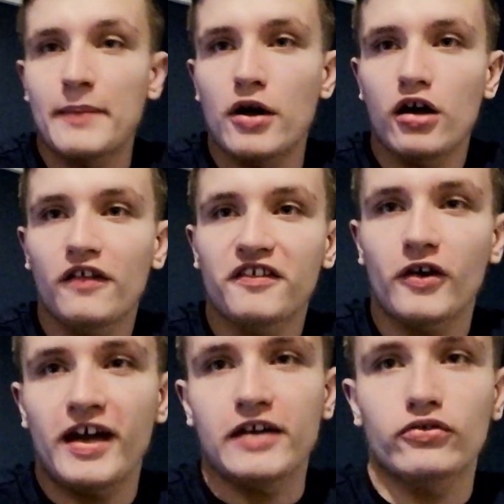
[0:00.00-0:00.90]
I'm
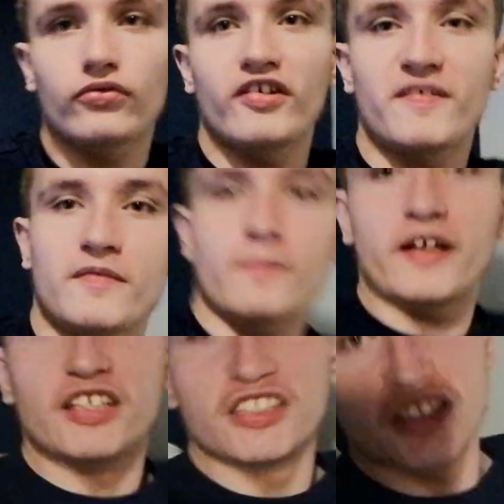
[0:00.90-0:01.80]
also in Christmas
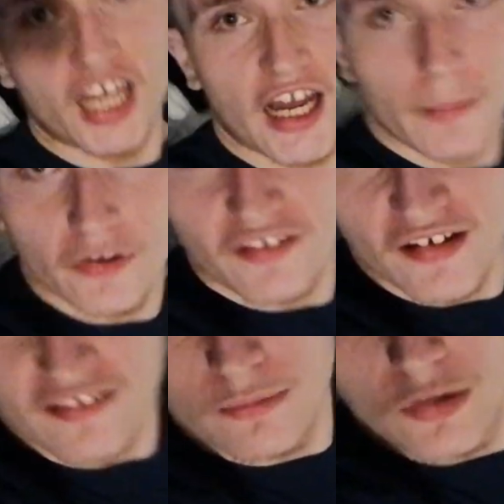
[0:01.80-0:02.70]
pajamas as